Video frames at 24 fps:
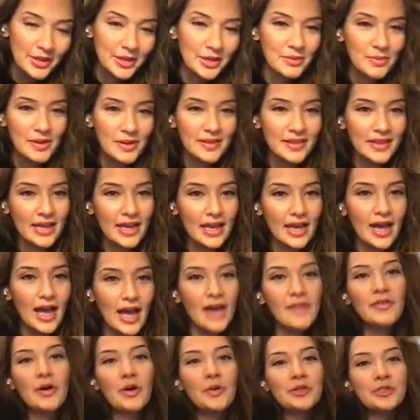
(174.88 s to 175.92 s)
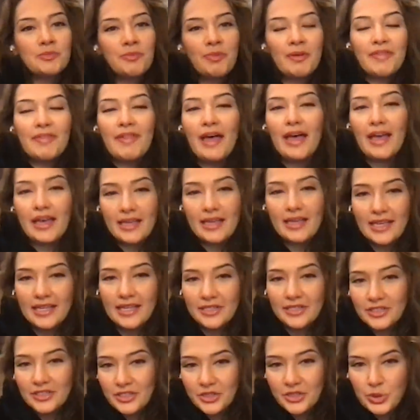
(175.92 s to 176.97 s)
good about that. I've always been that
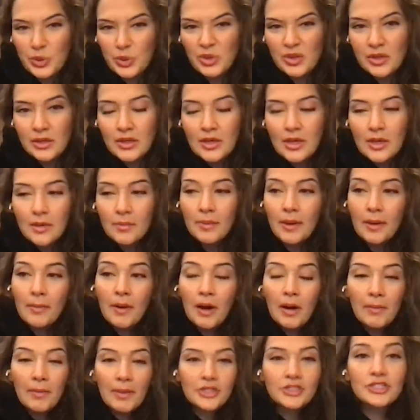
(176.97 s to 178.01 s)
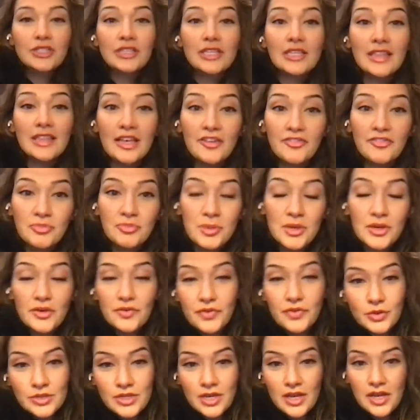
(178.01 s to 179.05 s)
kid too. My mom actually left me a
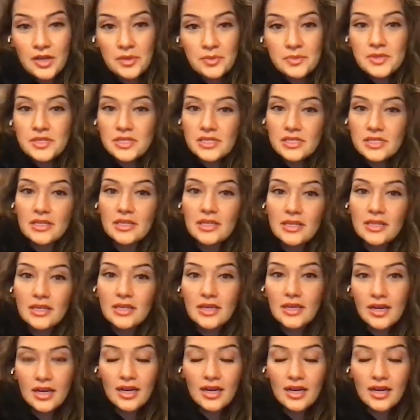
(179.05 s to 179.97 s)
few times. You know